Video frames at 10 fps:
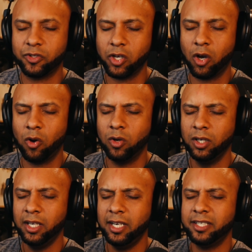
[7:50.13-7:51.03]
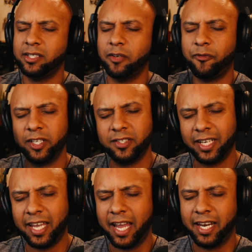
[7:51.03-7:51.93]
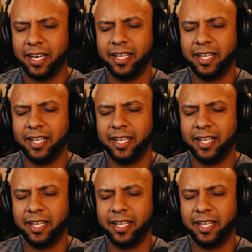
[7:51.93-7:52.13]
so sophisticated.